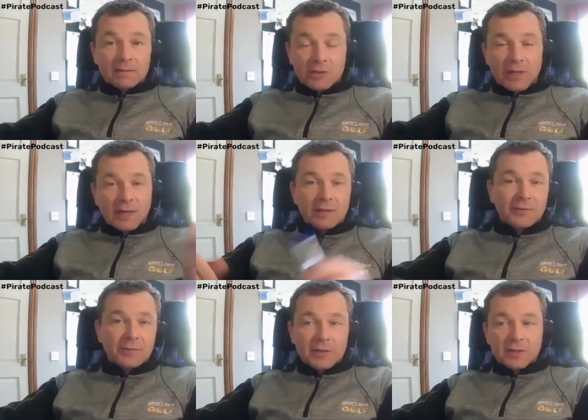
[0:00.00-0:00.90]
sharing
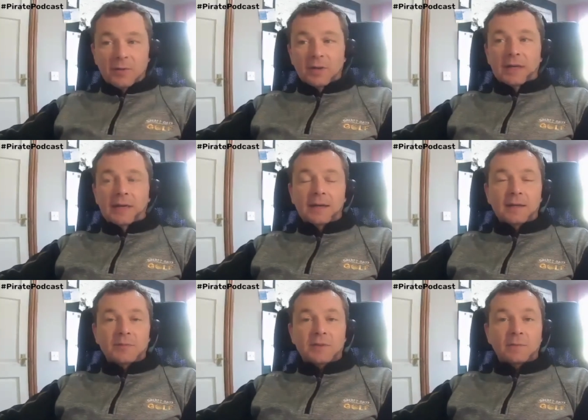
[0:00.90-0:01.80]
information about
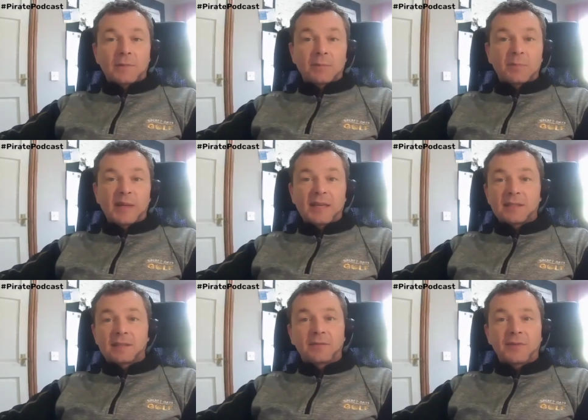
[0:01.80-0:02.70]
clubs and, and
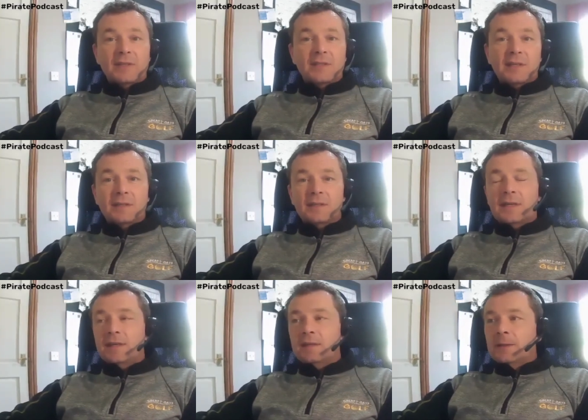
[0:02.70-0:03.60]
places to visit
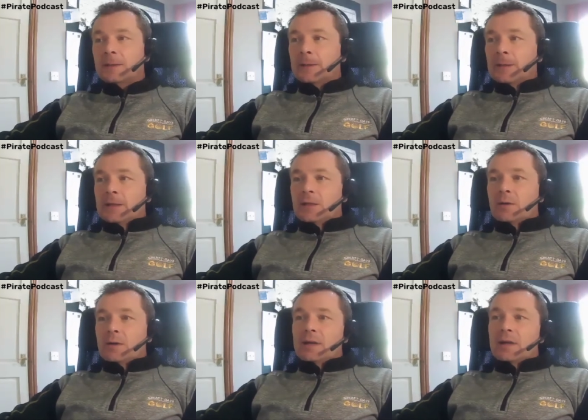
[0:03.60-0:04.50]
uh, you
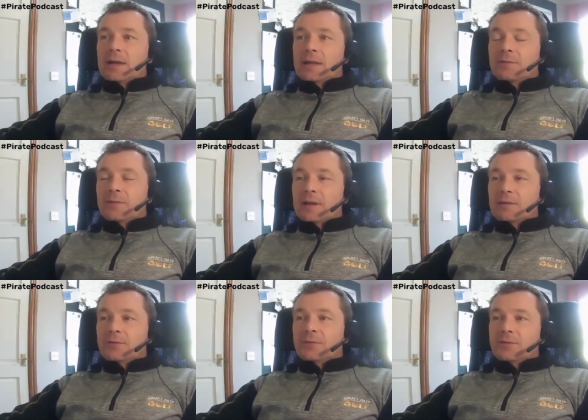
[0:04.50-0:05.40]
know I, i've
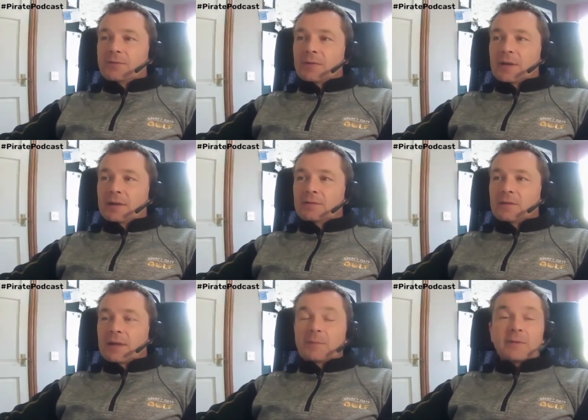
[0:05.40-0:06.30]
i've I
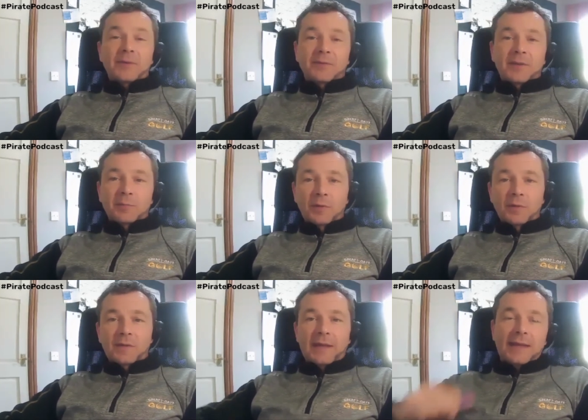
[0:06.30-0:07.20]
had my 50th
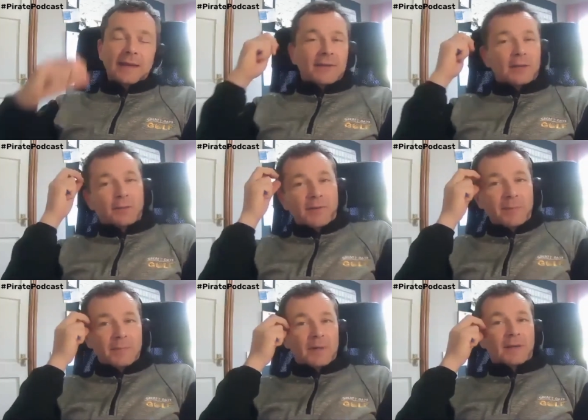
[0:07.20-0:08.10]
birthday, Gav, in
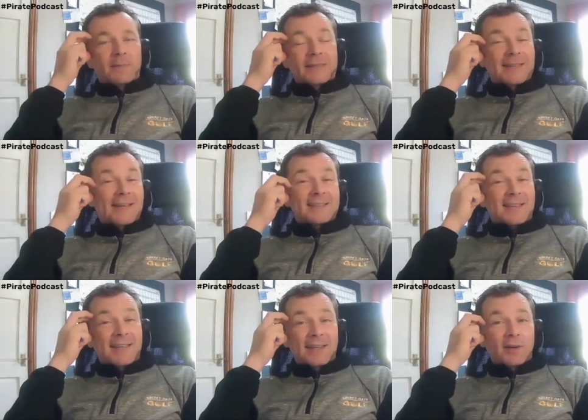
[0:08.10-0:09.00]
November, and my dad's a
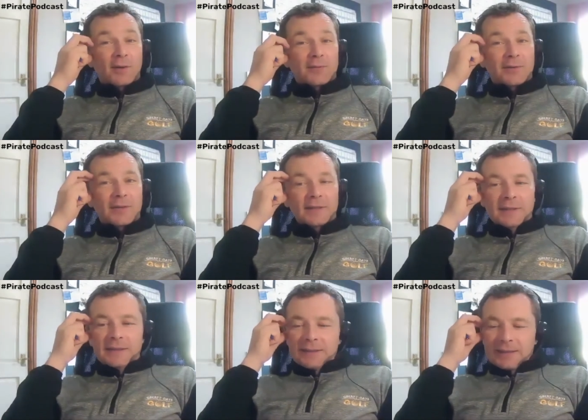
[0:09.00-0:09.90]
keen golfer.
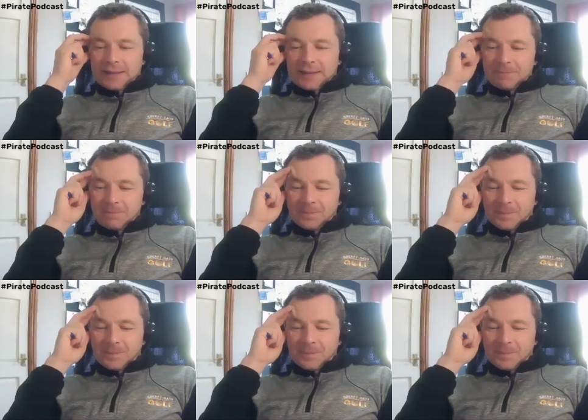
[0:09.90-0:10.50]
Oh, um, oh, wow.